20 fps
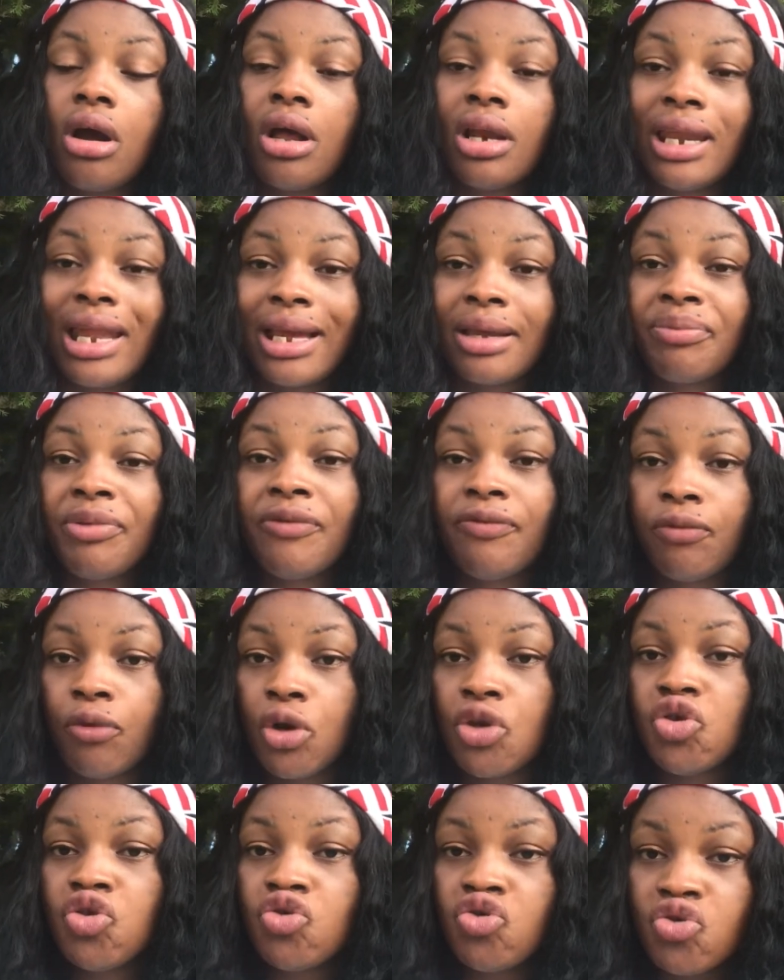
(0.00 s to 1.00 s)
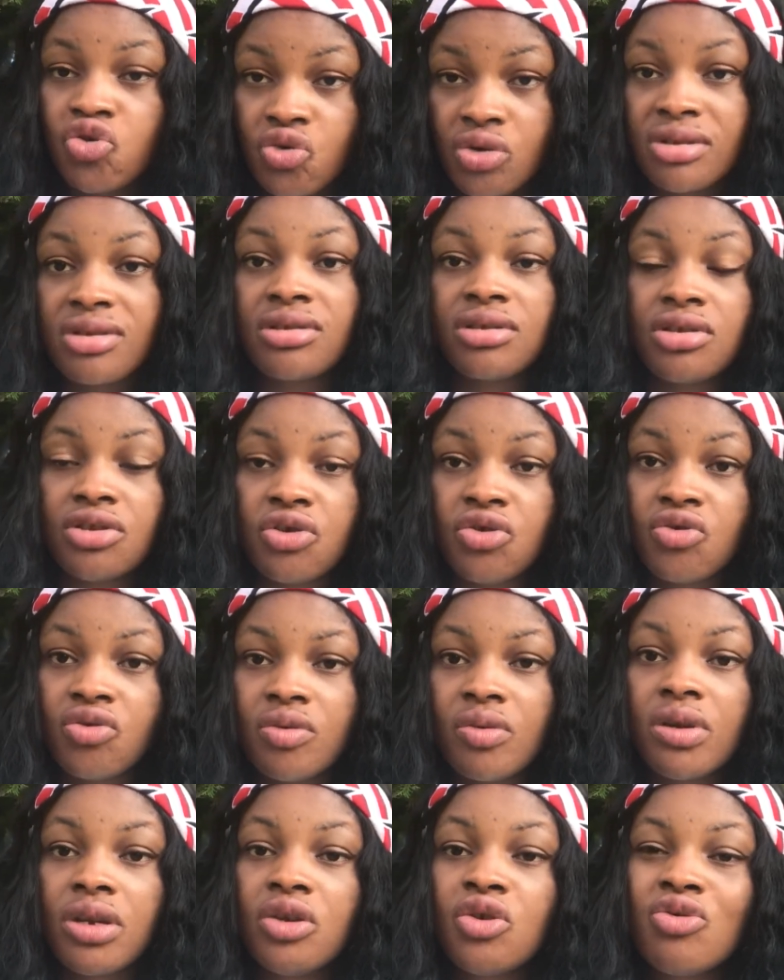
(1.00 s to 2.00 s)
like before you use the
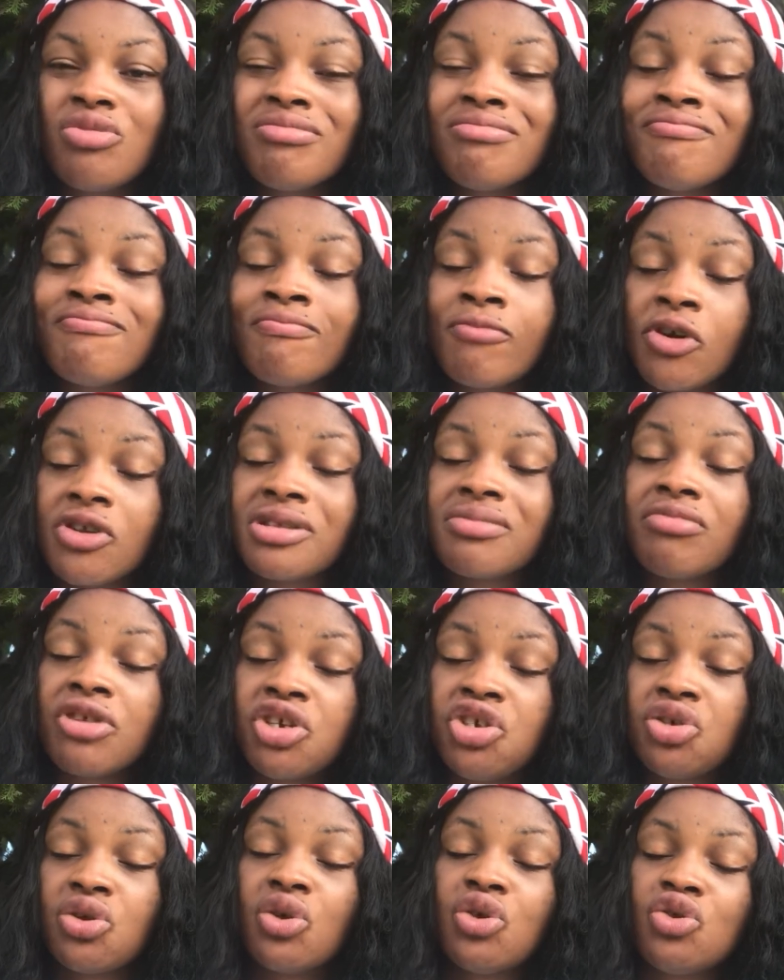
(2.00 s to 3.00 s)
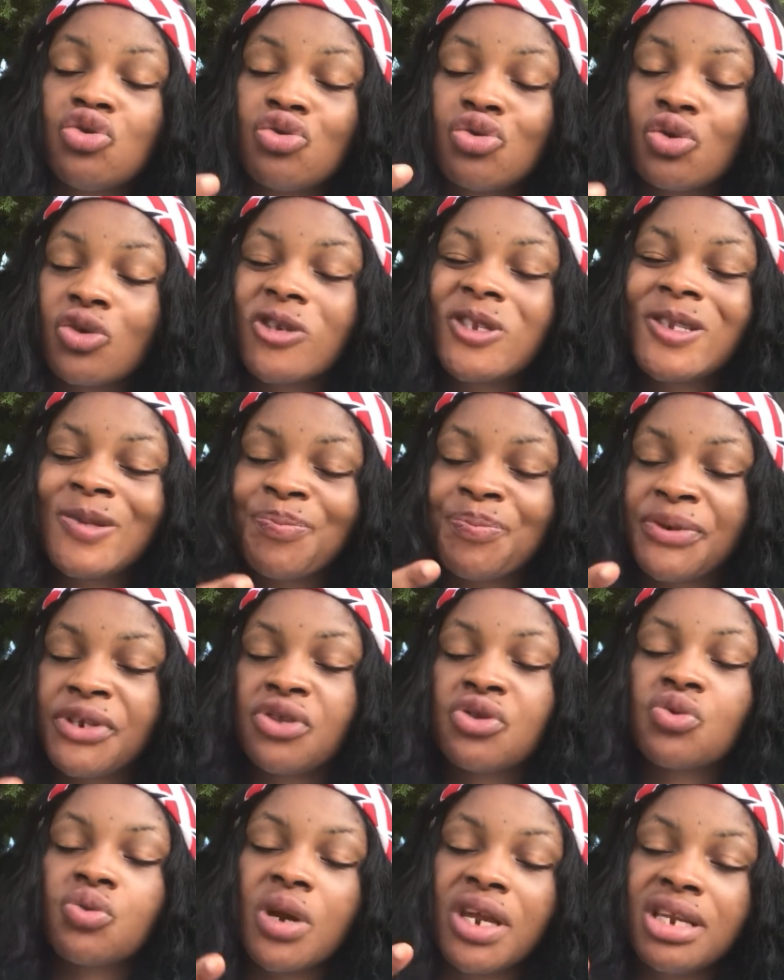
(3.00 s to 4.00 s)
urine, you must make sure you do not
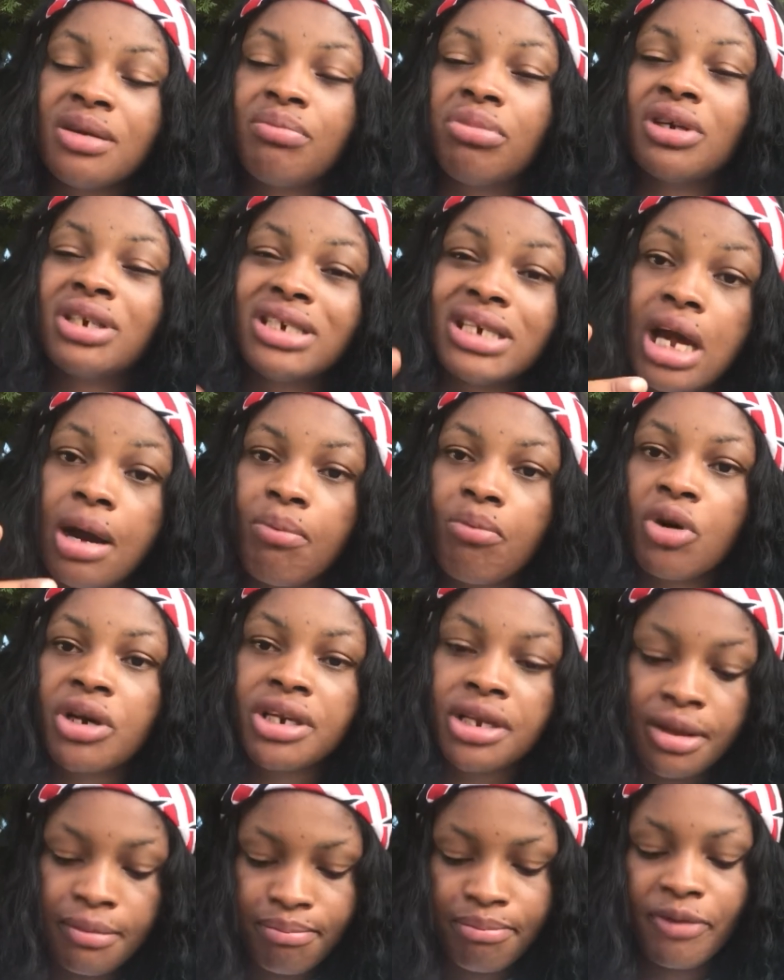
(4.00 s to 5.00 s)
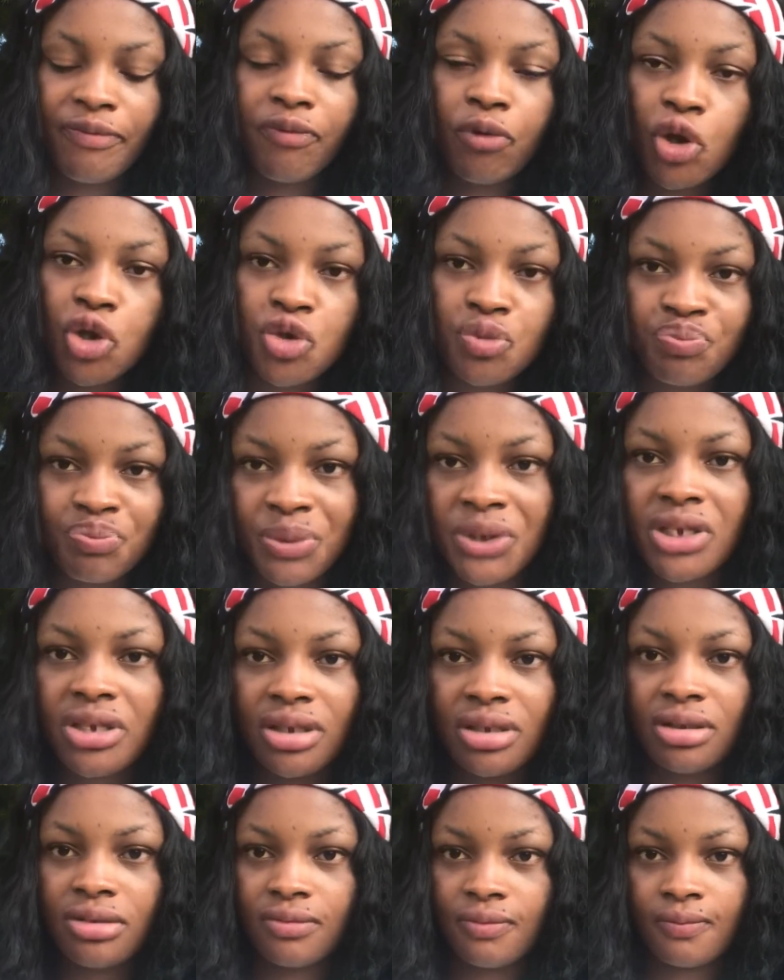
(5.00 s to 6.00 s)
speak to anybody that morning before you pee.
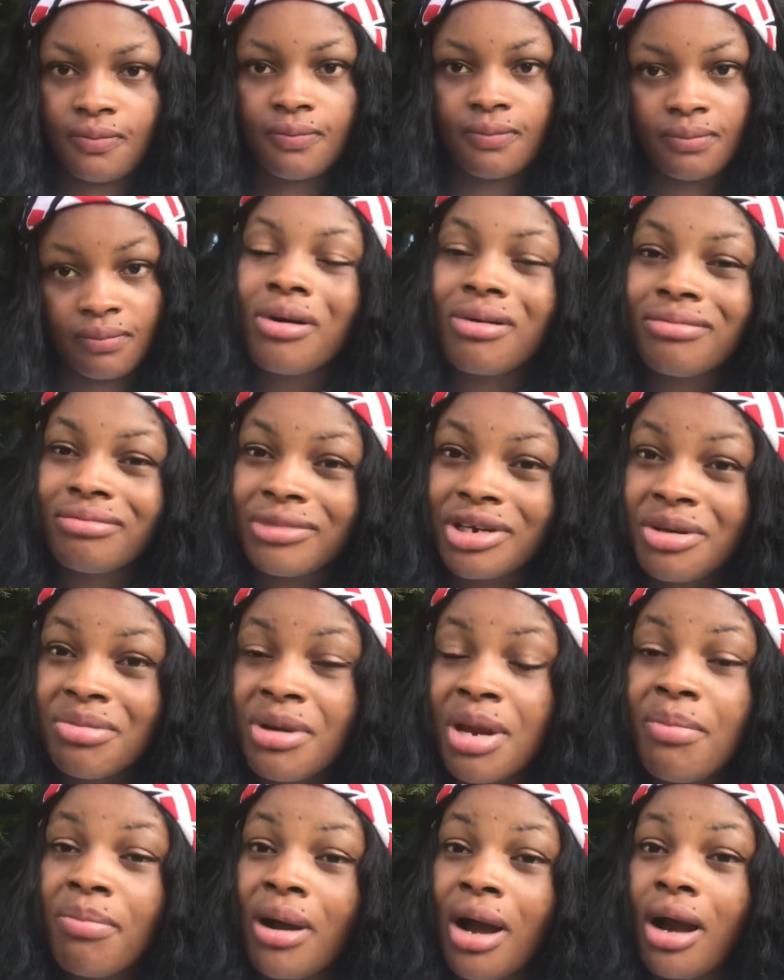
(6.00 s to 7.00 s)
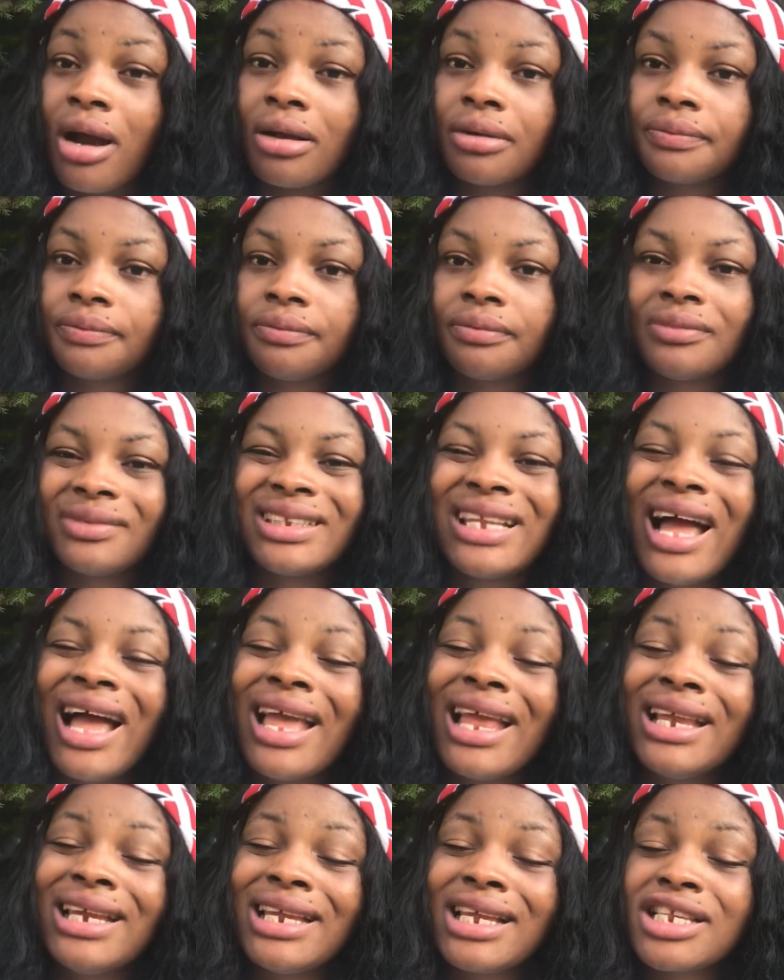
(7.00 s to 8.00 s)
Remember, that
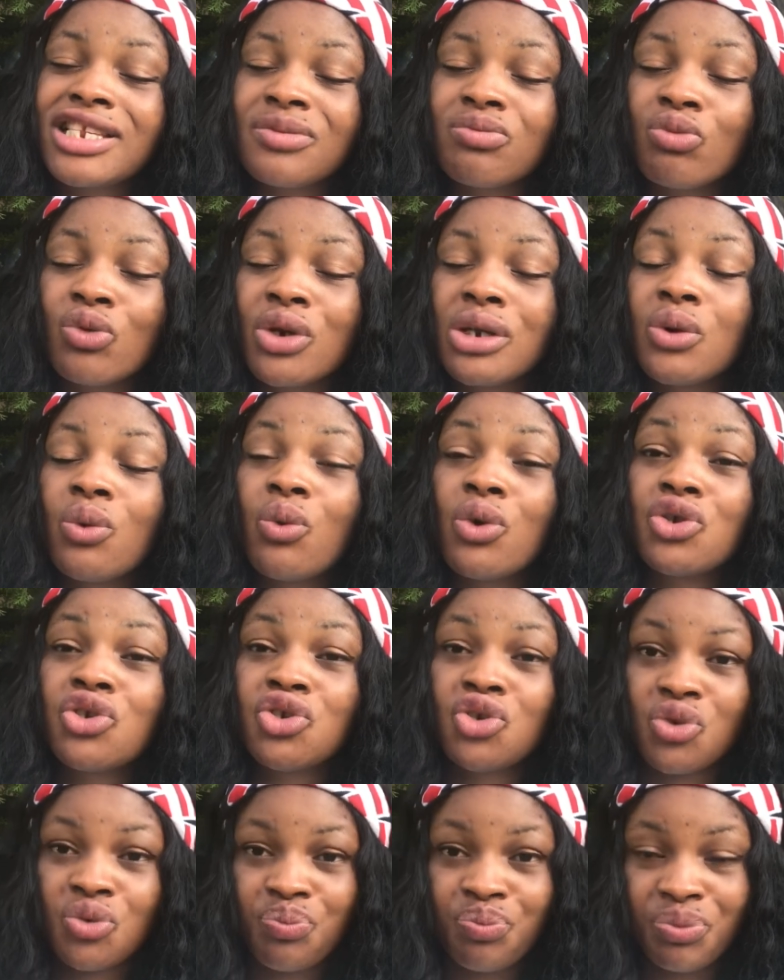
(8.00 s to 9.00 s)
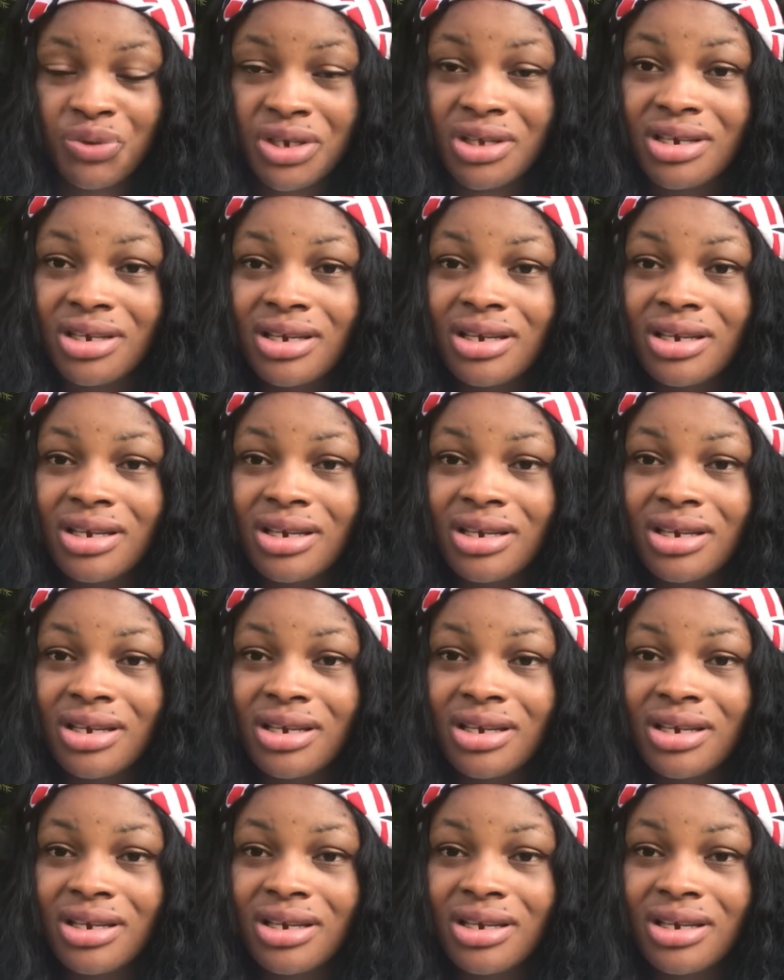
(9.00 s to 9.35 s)
earliest morning, once you pee,